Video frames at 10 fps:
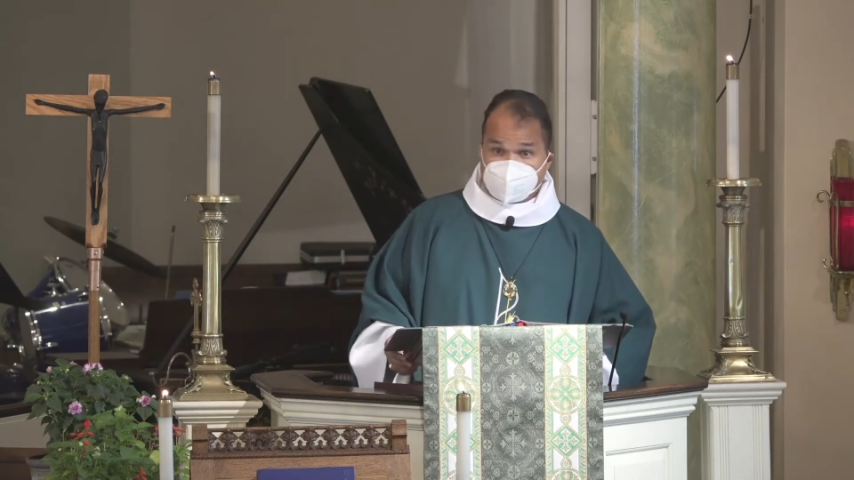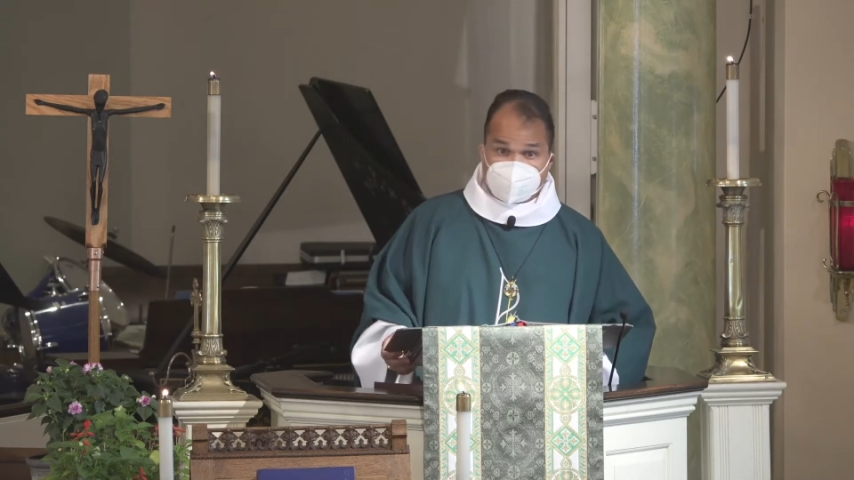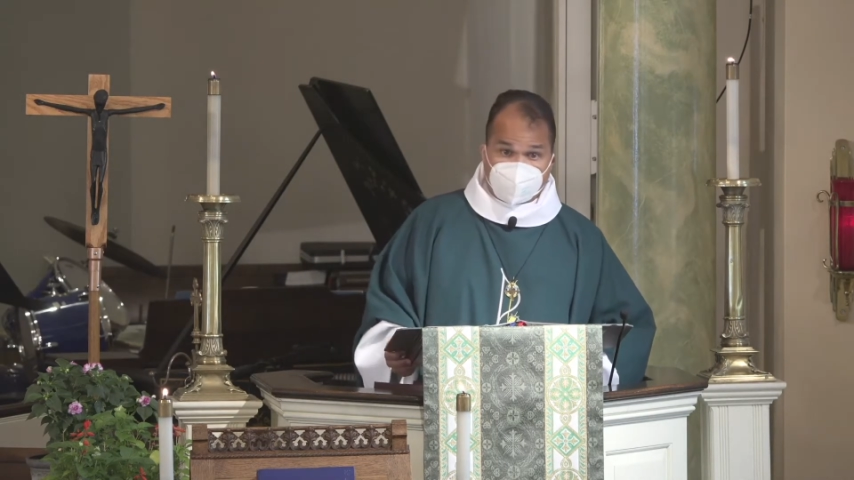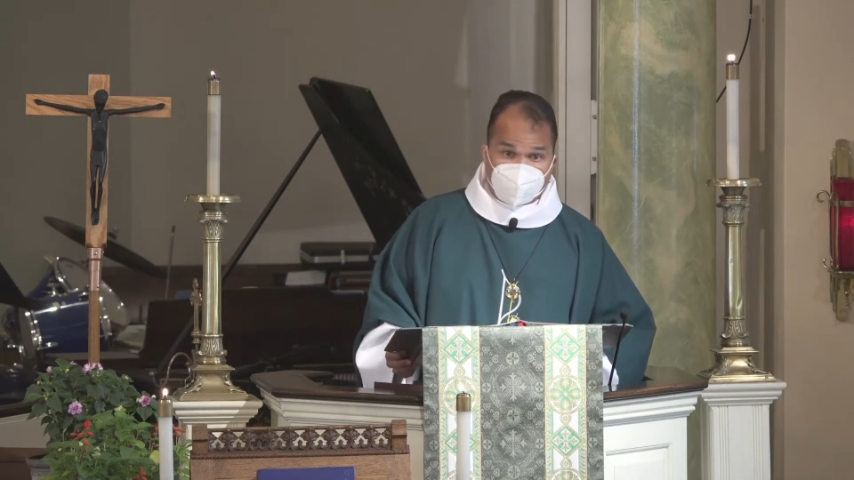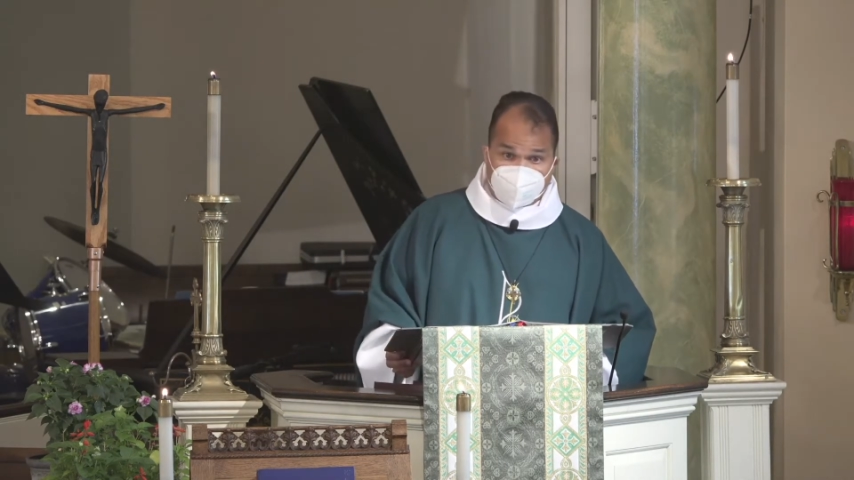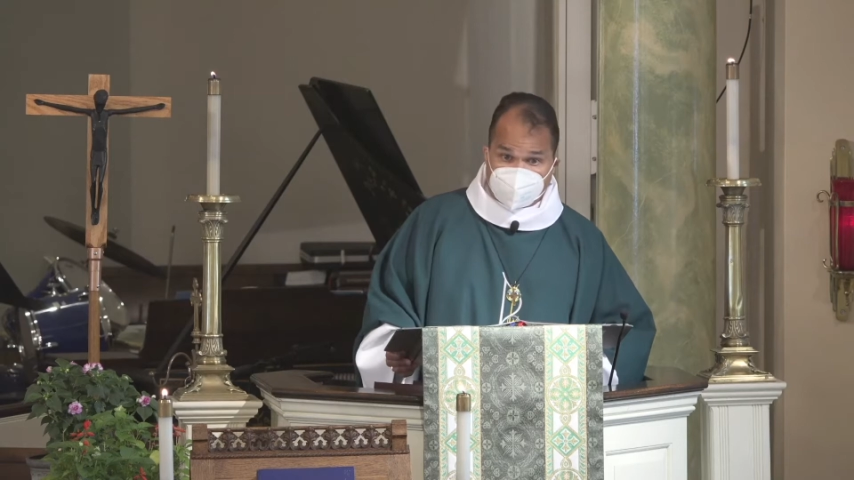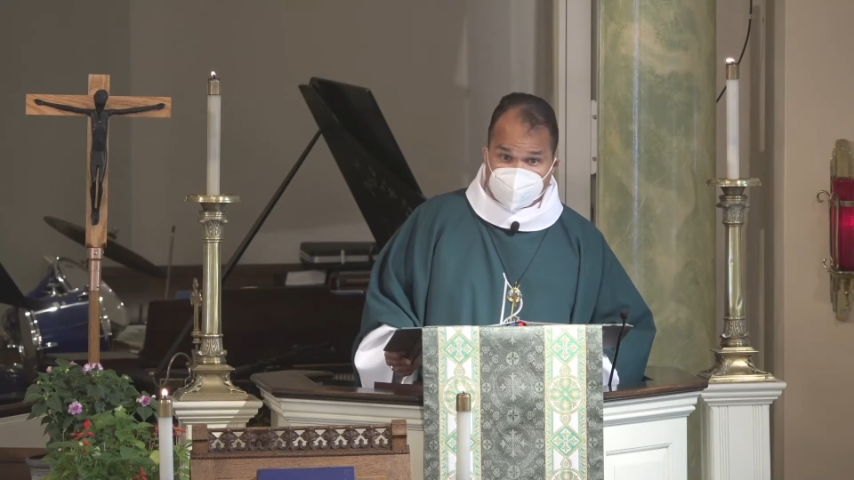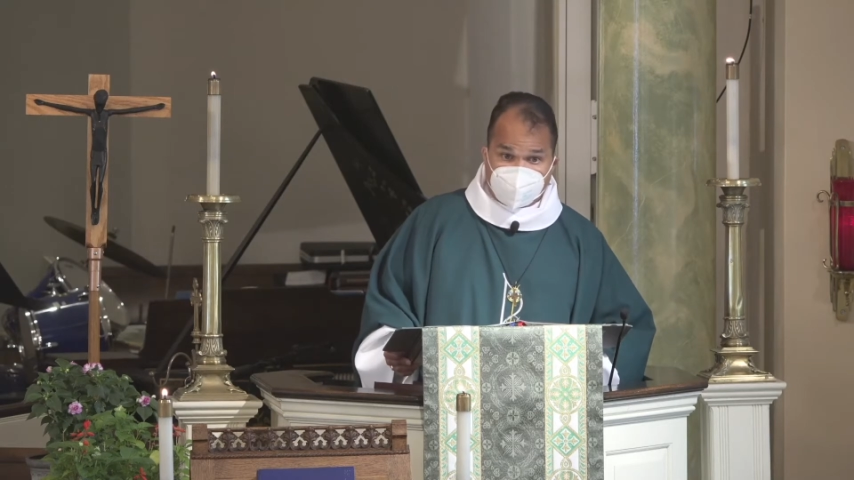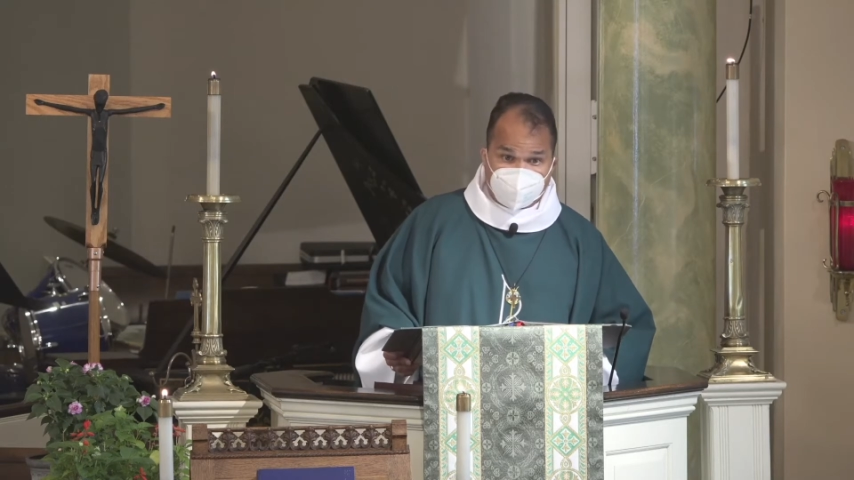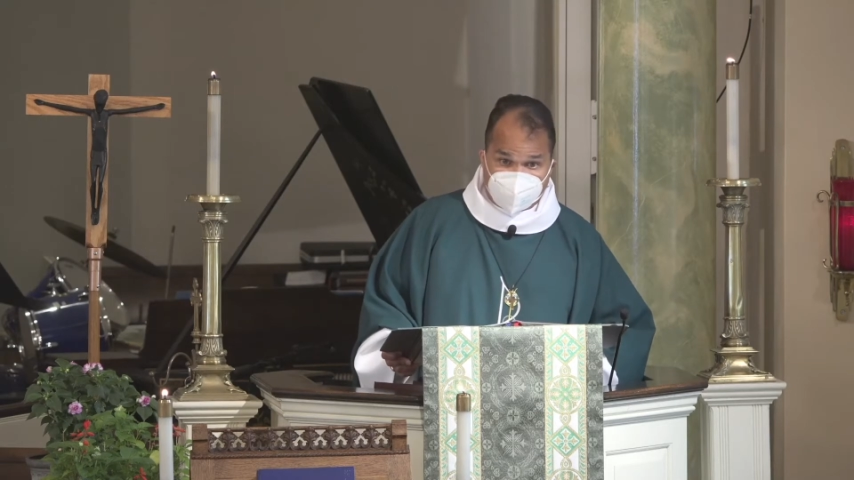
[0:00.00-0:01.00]
one of
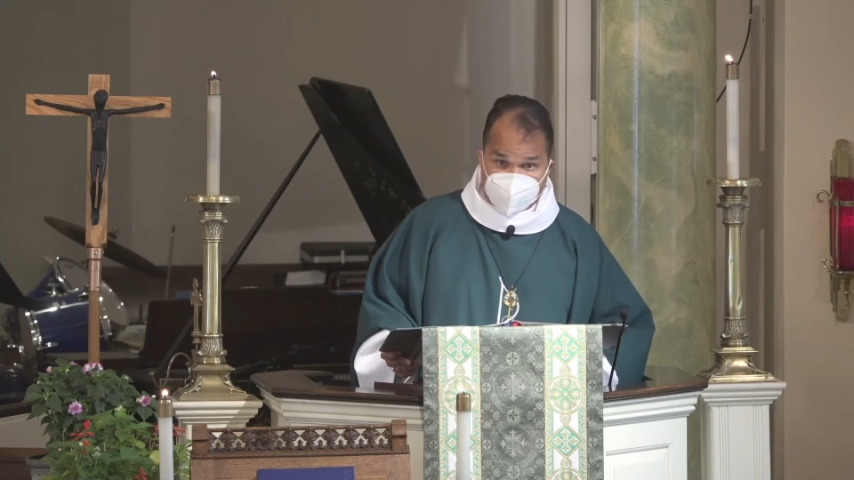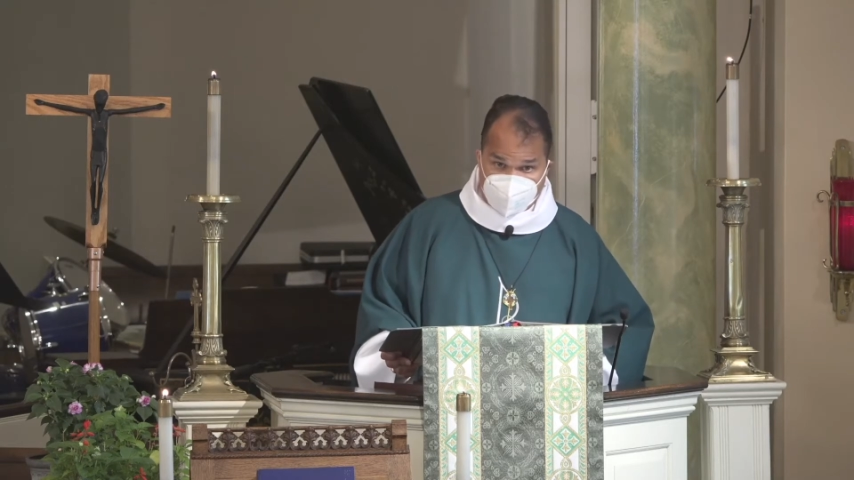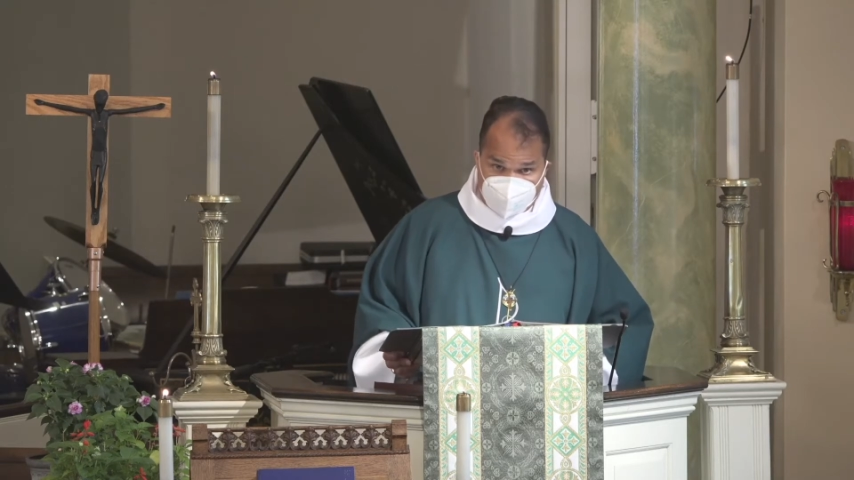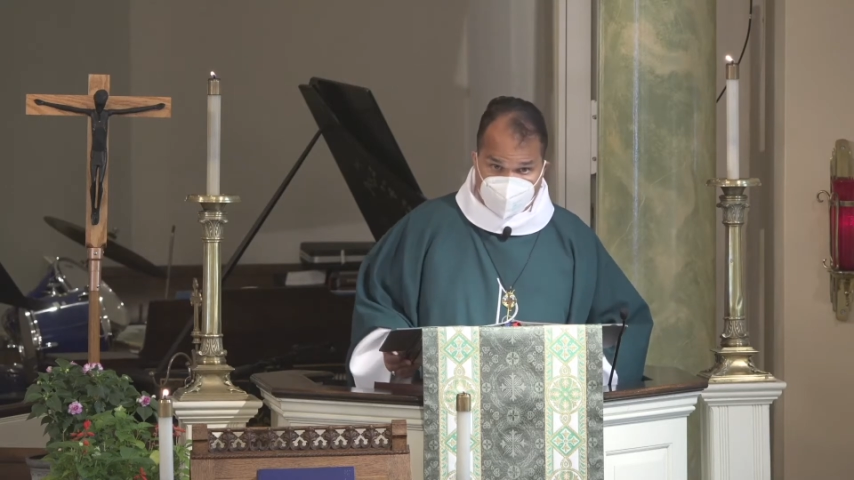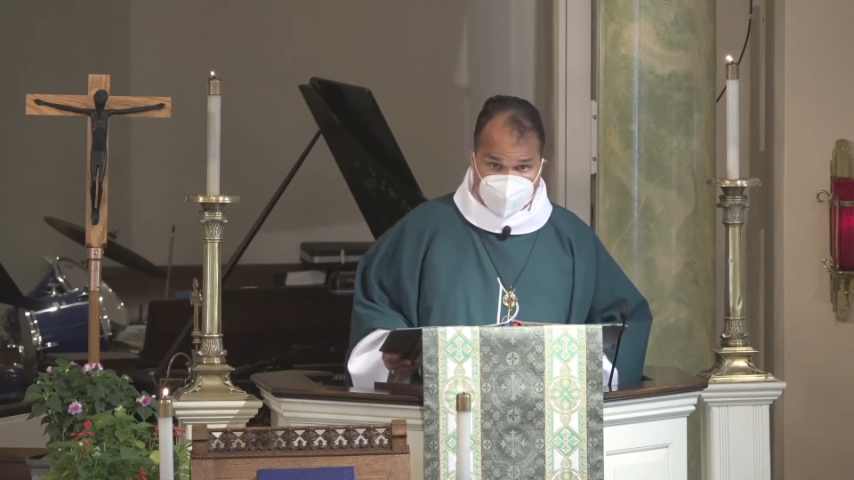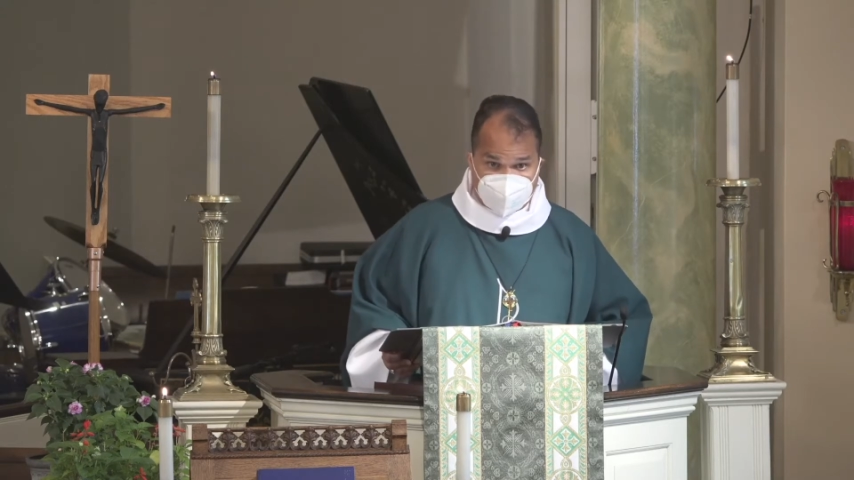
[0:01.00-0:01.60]
those